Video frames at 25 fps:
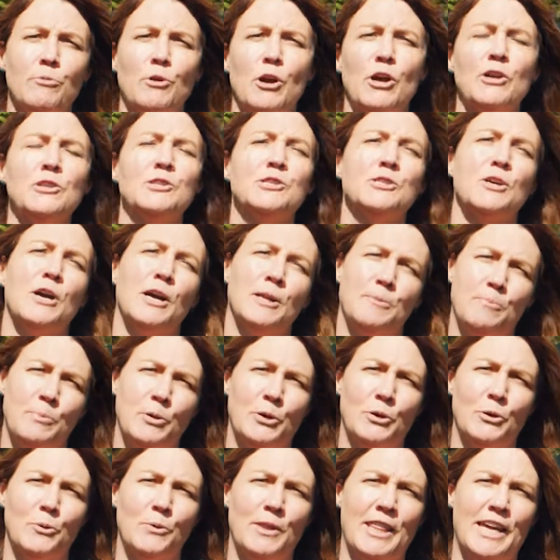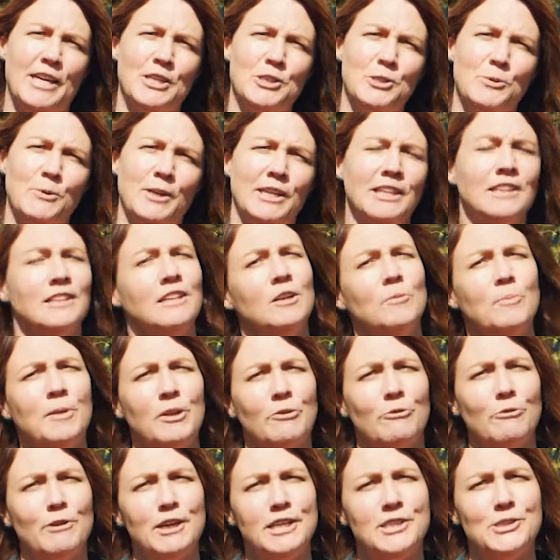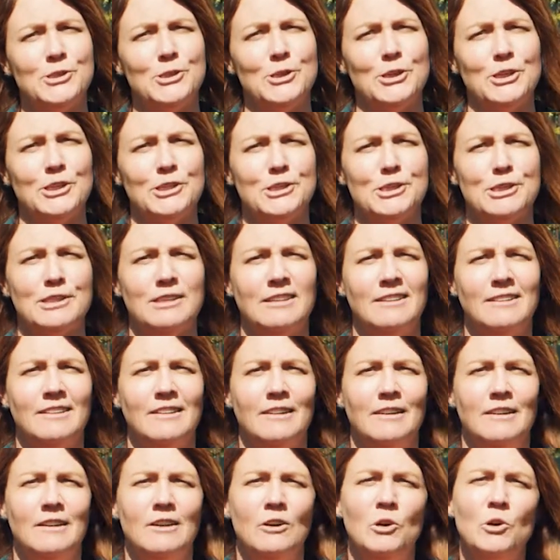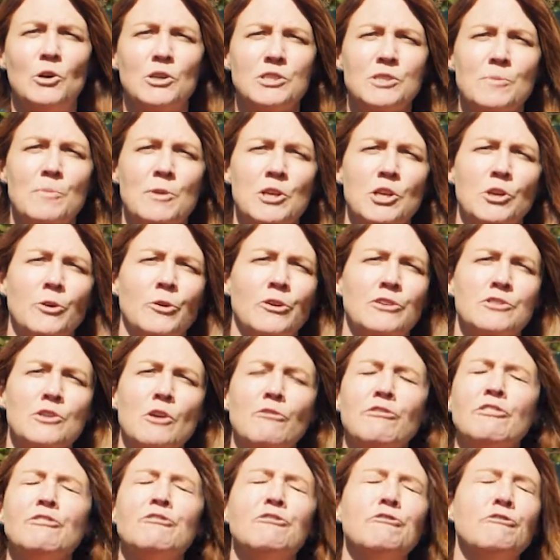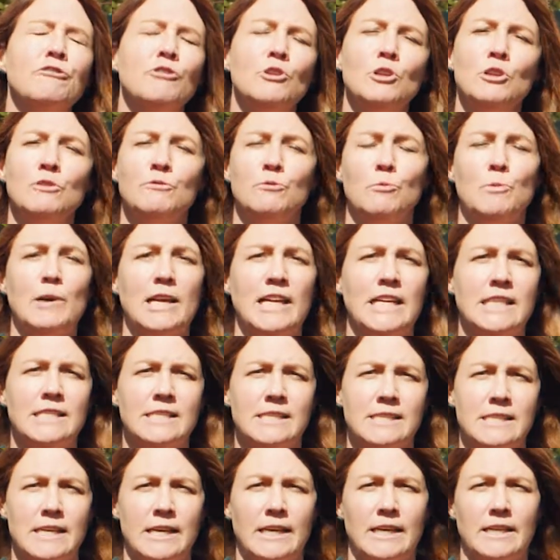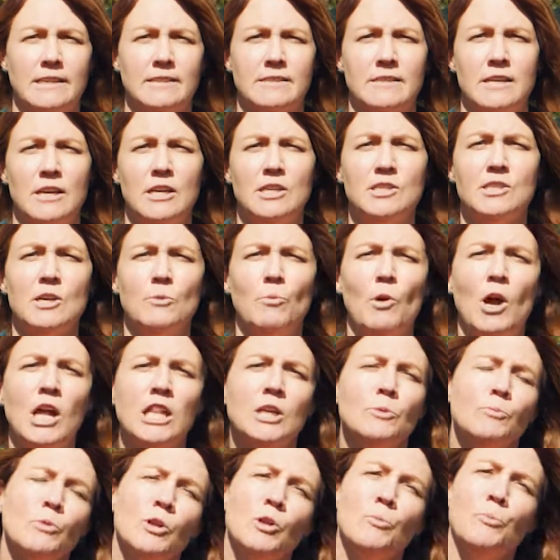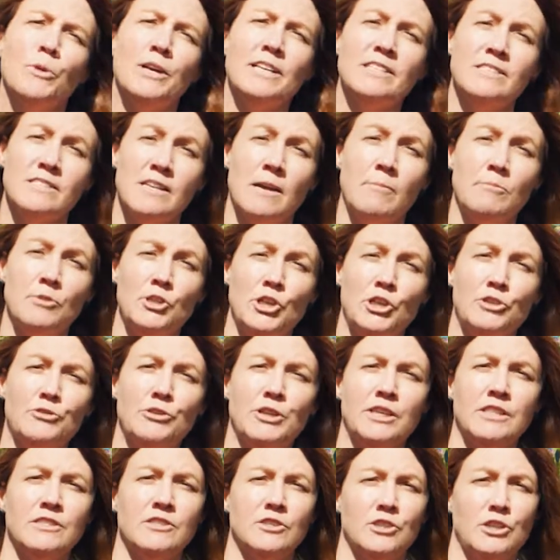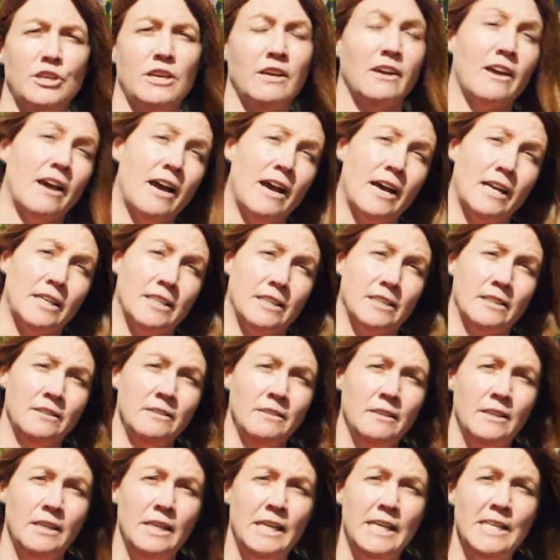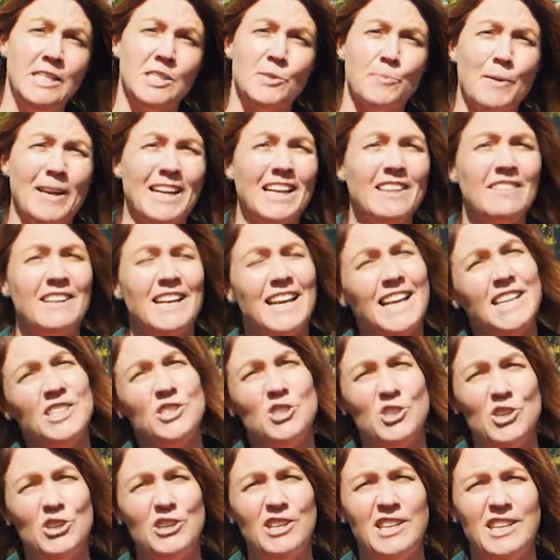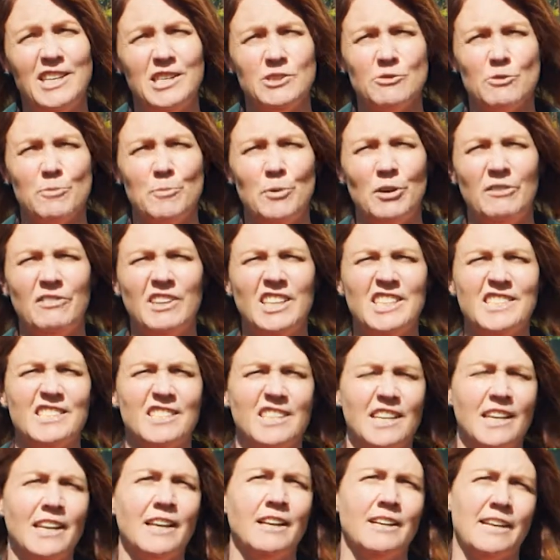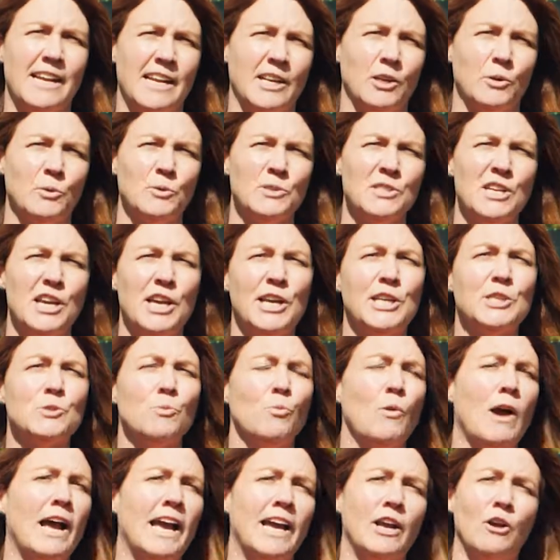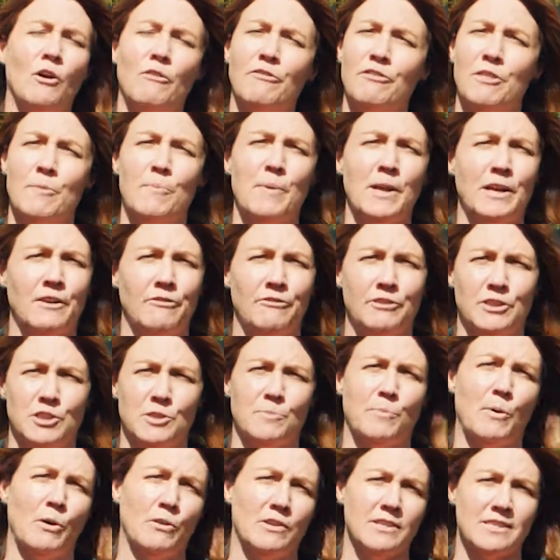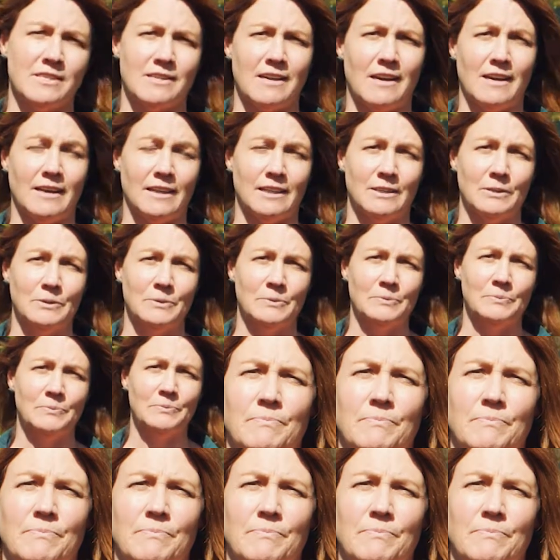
roadside poo without doing a little bit of research. Horse manure is often full of weed seeds, so while it will bring some nutrients to your garden, spending the next 2 years removing stinging nettles is way off the benefit to bother scale.